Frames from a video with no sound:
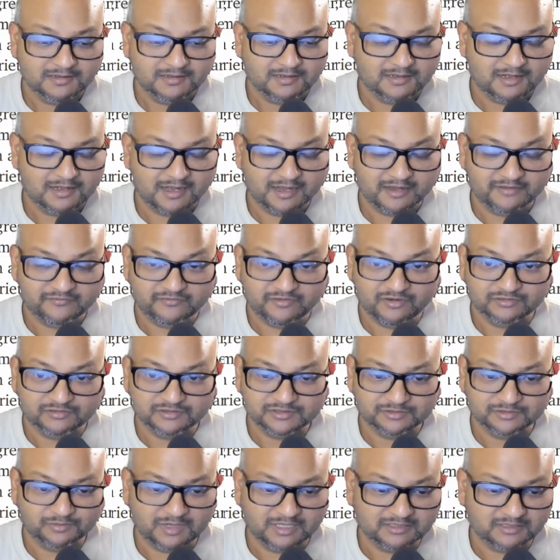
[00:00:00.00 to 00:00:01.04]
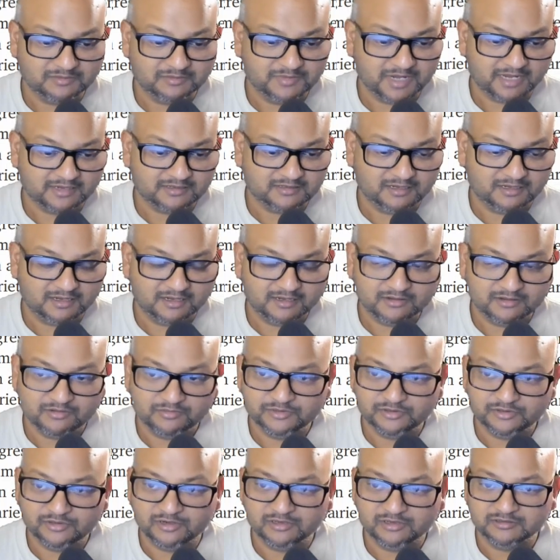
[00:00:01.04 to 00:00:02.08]
Hi folks, welcome back. I hope
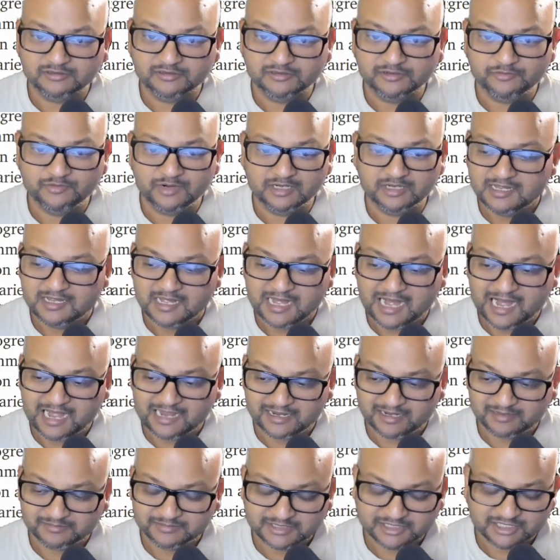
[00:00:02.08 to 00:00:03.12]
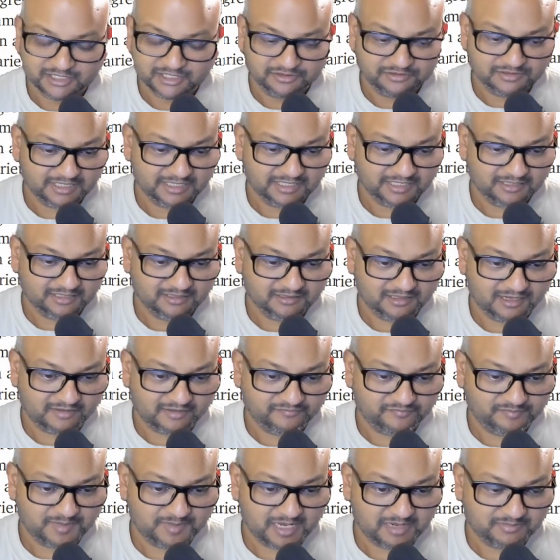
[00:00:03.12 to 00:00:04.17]
you're all doing well. I absolutely
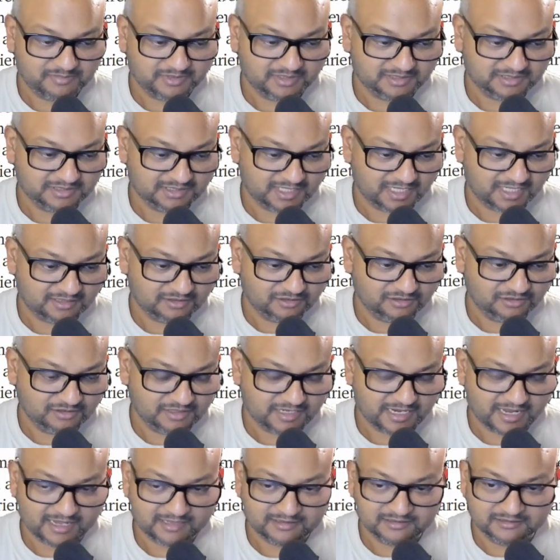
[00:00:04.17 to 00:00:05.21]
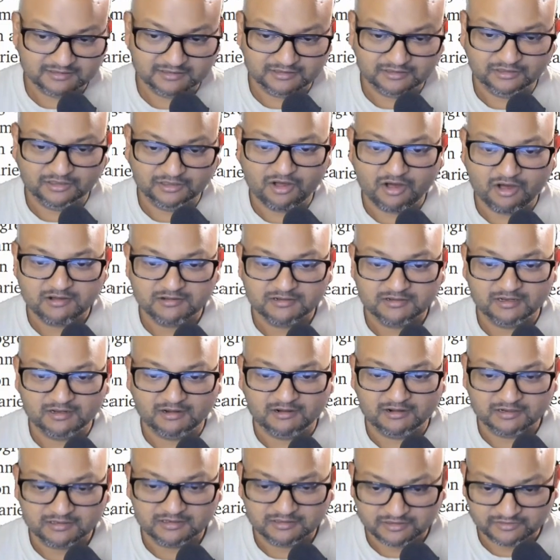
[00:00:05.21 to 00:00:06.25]
love papers that look at the long
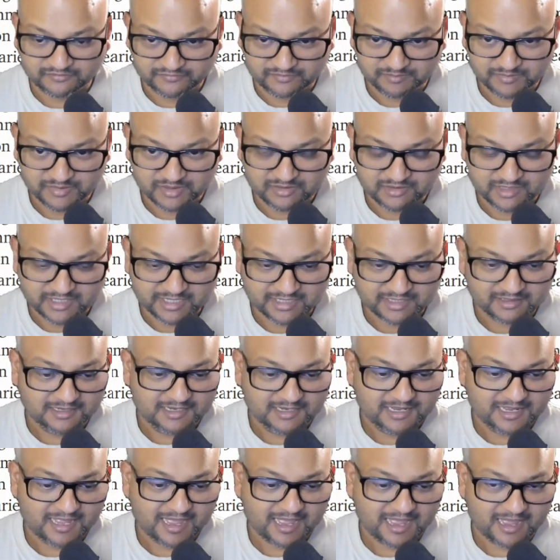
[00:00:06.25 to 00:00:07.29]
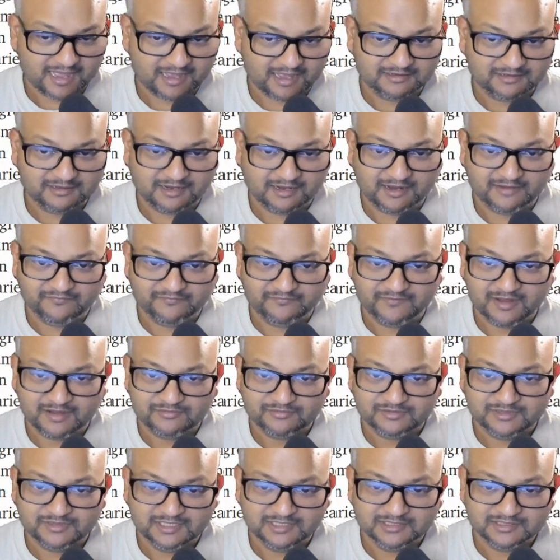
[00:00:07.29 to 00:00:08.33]
arc of computing and I
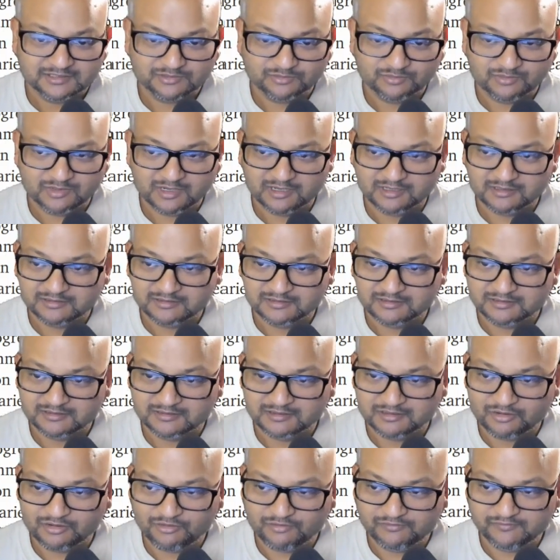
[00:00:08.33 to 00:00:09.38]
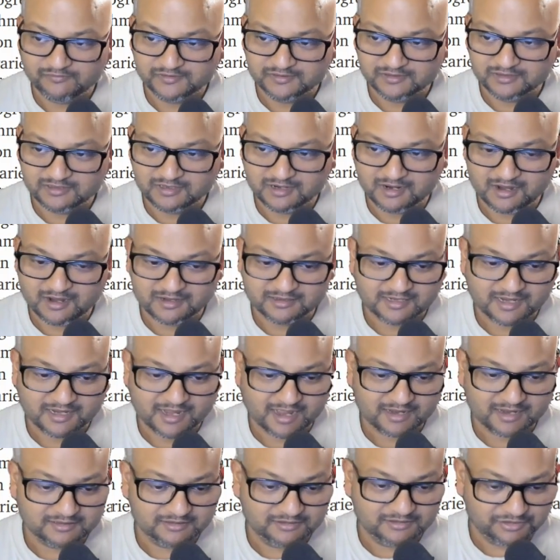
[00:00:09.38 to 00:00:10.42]
found this one over on
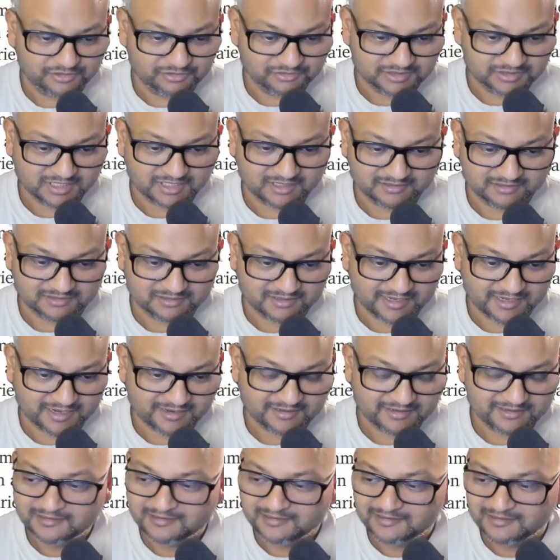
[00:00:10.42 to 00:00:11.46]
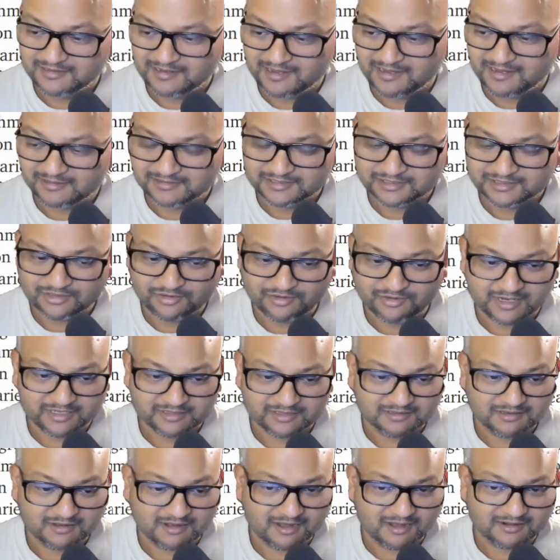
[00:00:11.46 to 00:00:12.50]
Hacker News the other day and so I
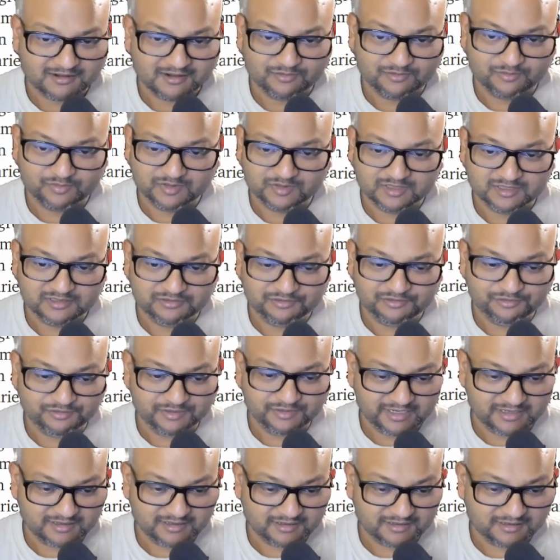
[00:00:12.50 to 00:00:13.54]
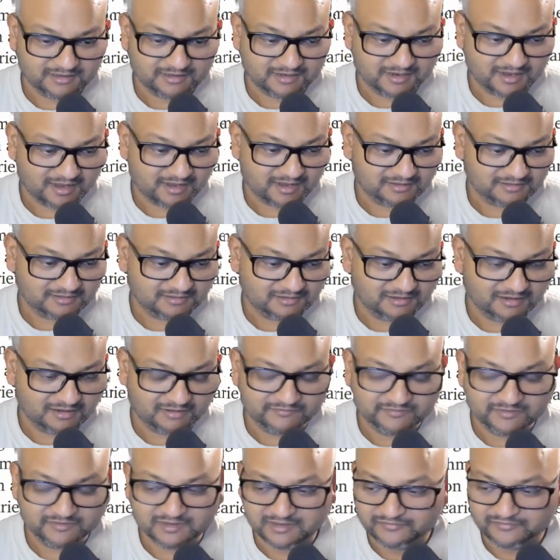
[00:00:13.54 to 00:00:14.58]
thought I would read it and
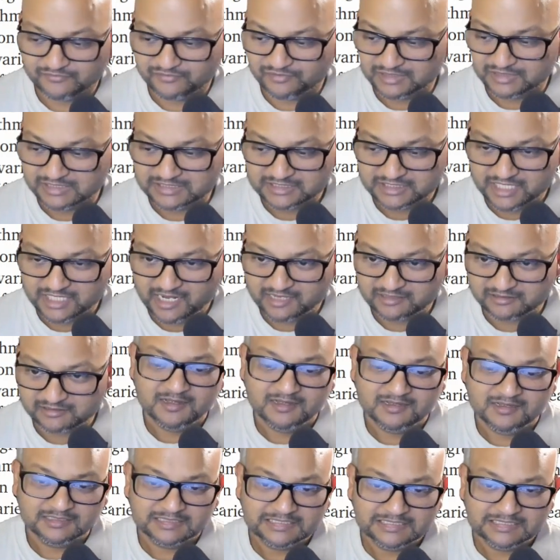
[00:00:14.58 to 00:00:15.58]
cover it for this channel.